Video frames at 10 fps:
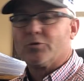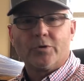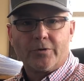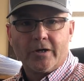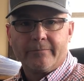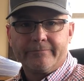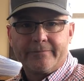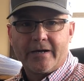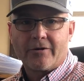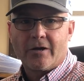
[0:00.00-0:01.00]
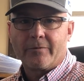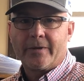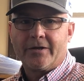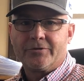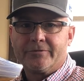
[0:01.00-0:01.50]
Troy Grimm, Agronomic
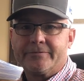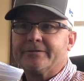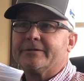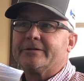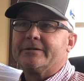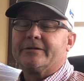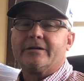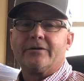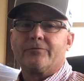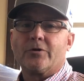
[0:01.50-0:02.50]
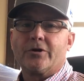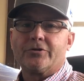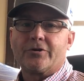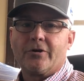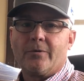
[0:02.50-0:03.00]
Manager for
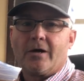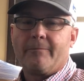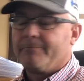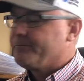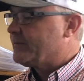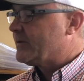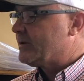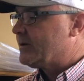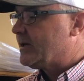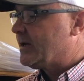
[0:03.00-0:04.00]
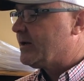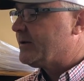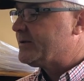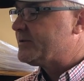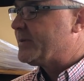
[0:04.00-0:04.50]
Augusta Co-op,
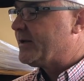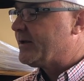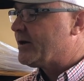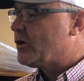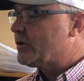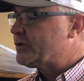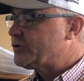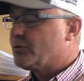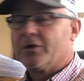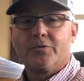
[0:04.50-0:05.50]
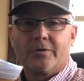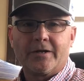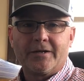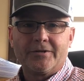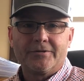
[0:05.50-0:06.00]
and this has been the August
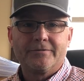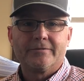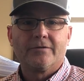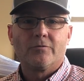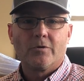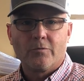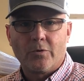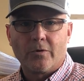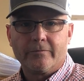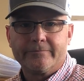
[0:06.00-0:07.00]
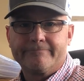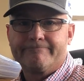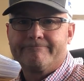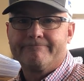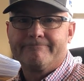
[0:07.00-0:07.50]
2020 edition of the Row Report.
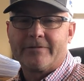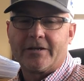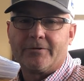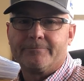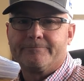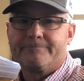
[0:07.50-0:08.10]
Thank you.